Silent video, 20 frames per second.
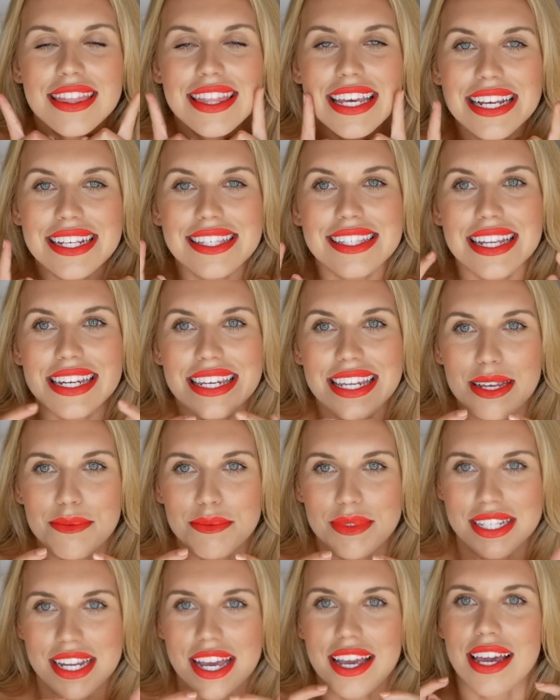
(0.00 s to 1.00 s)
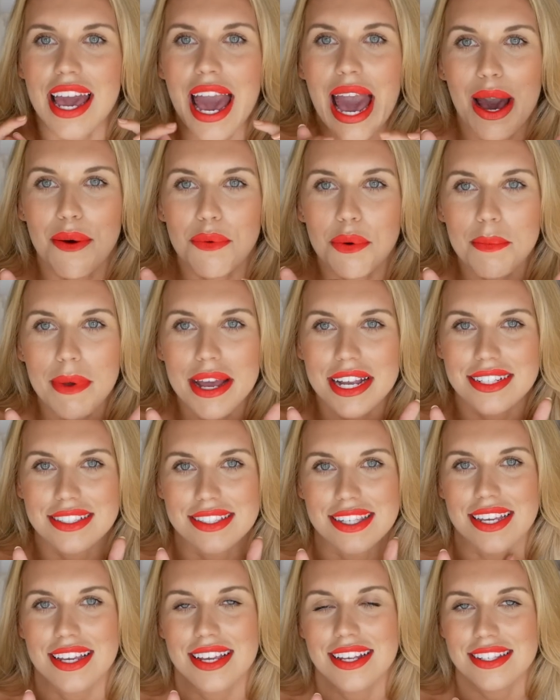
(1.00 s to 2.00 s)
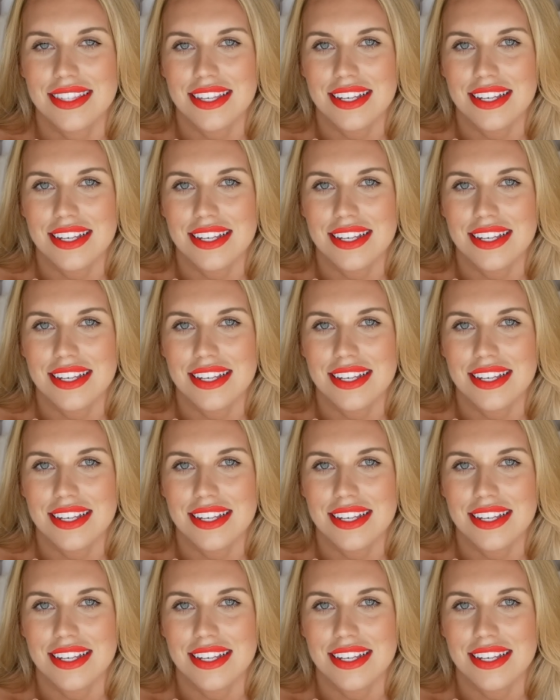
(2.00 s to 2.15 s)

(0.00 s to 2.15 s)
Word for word: this lipstick how amazing is